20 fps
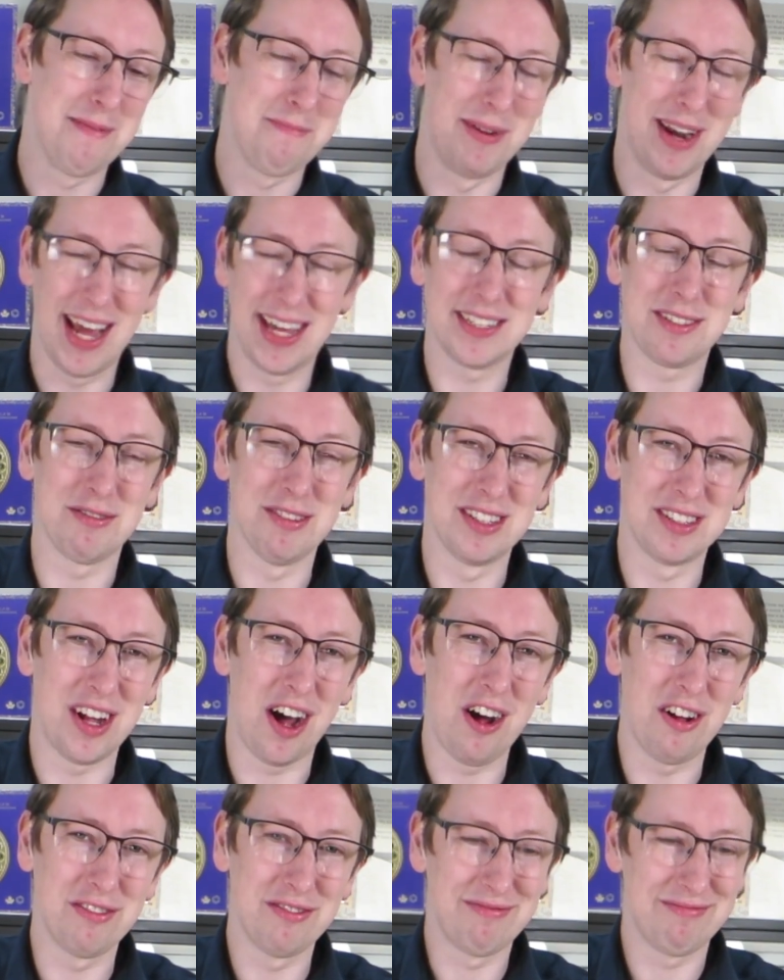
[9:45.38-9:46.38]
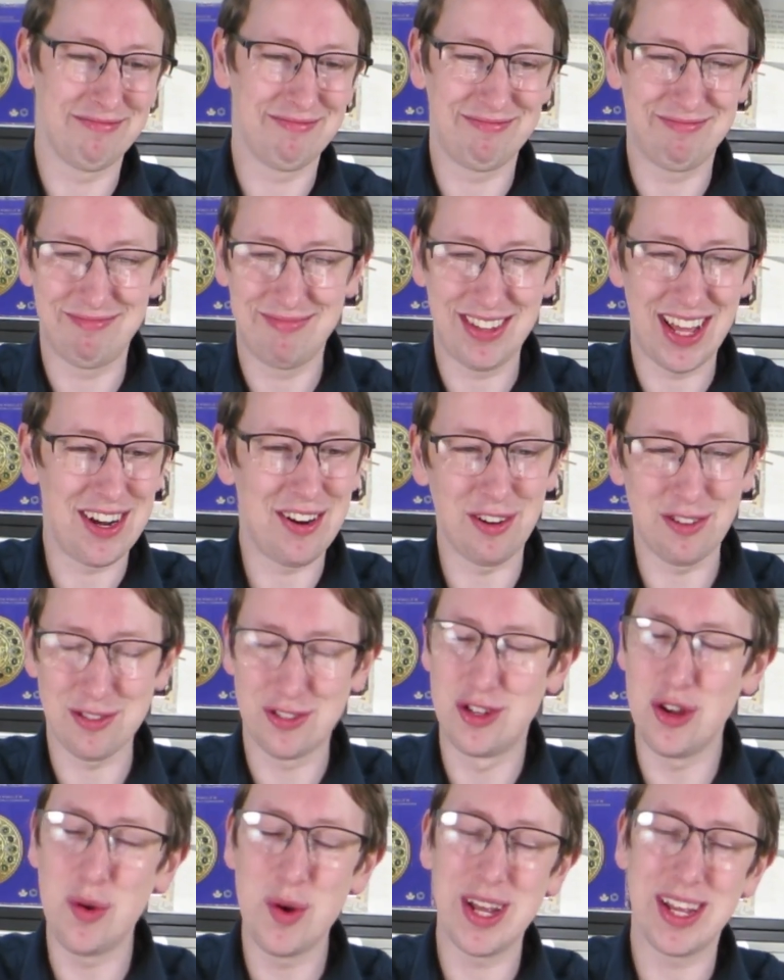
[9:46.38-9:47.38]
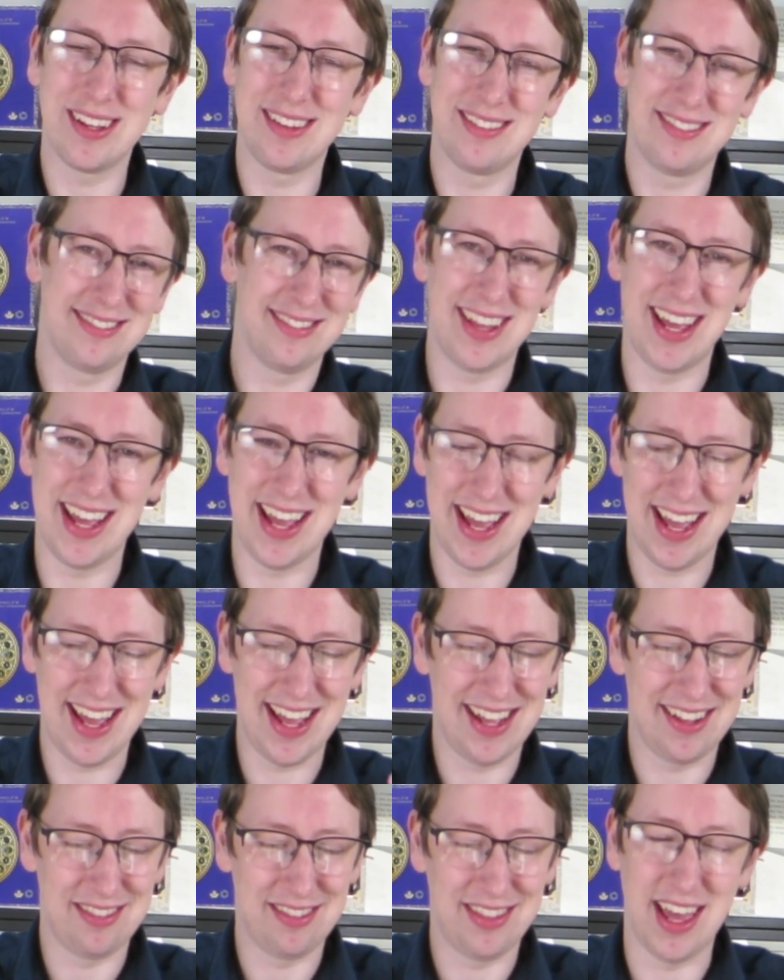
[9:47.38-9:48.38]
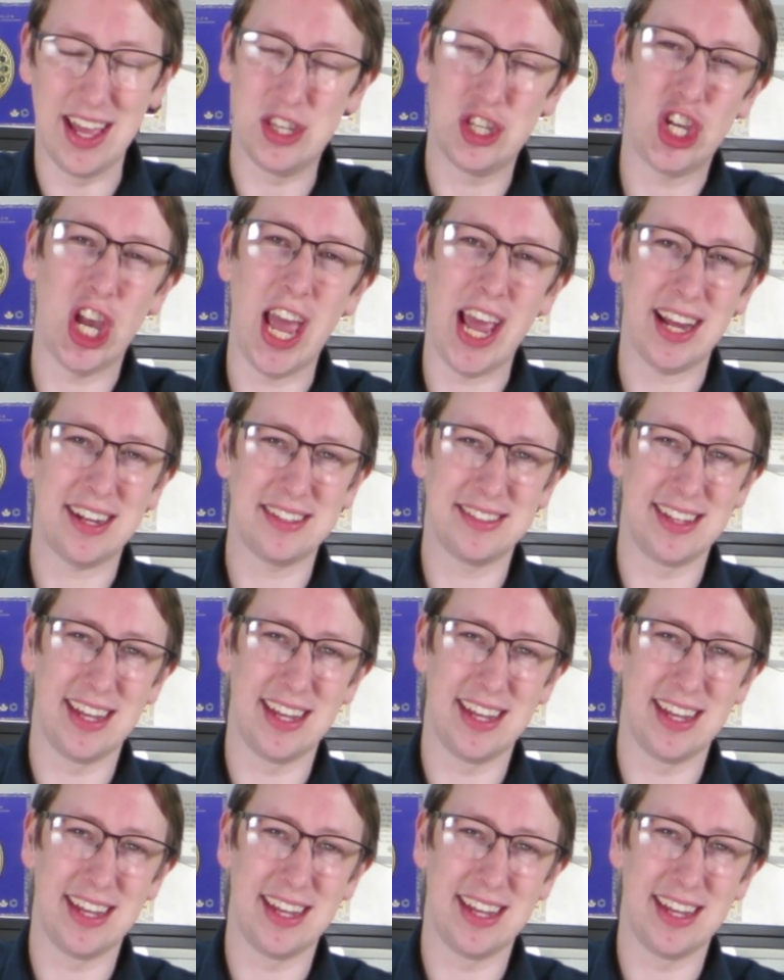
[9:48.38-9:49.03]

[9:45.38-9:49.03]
But as a result, they're not doing their checks.